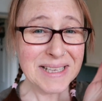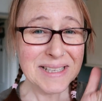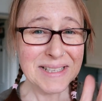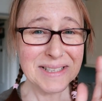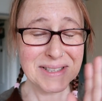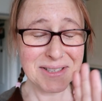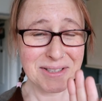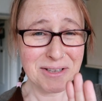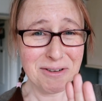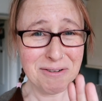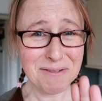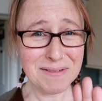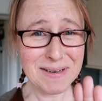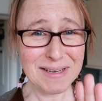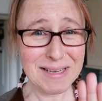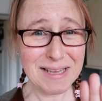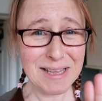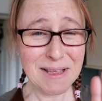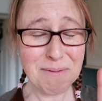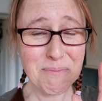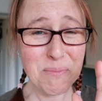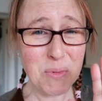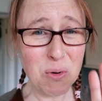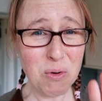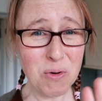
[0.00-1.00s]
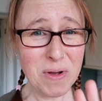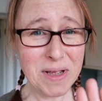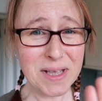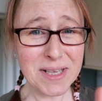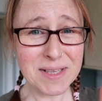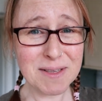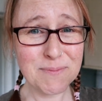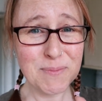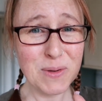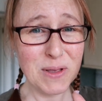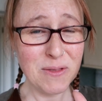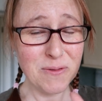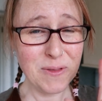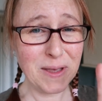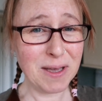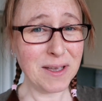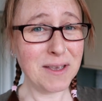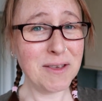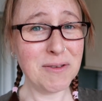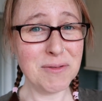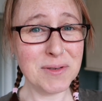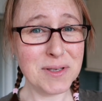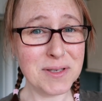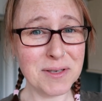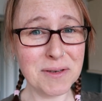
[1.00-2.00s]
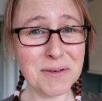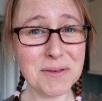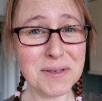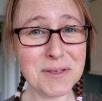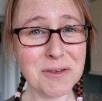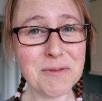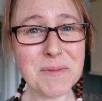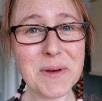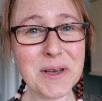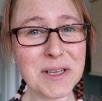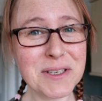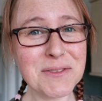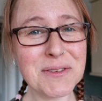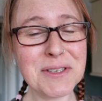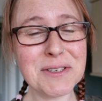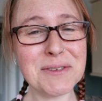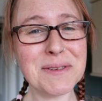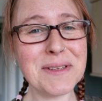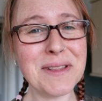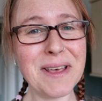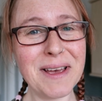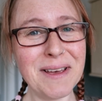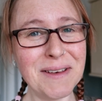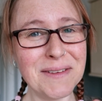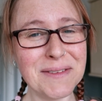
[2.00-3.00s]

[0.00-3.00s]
Sorry, boys, but thank you so, so much for doing that.